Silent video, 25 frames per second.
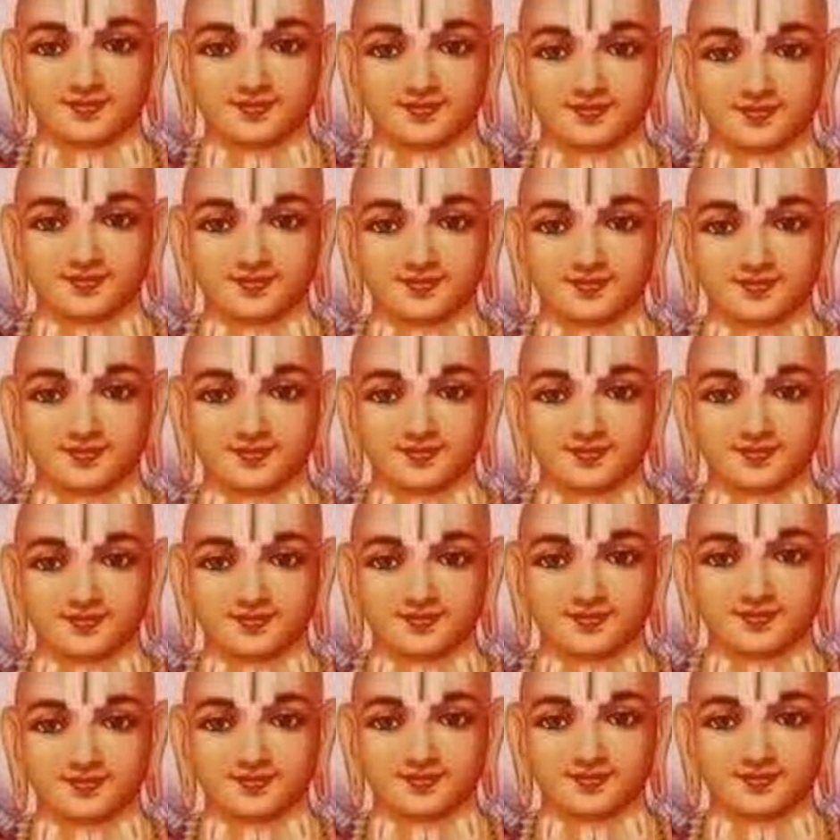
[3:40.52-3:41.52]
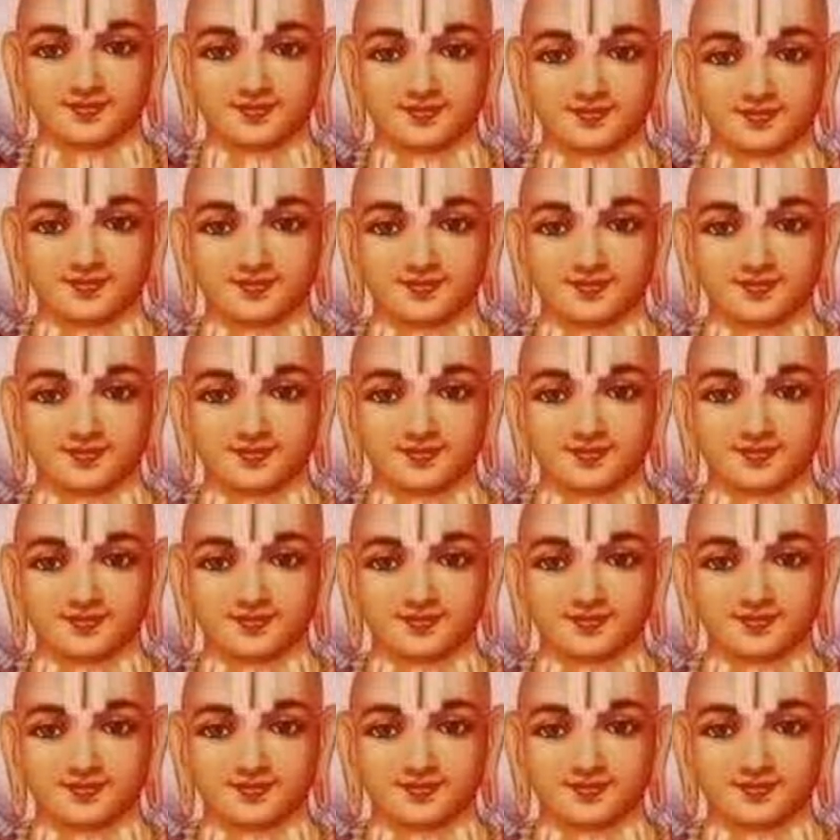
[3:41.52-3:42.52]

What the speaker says: Nothing is said.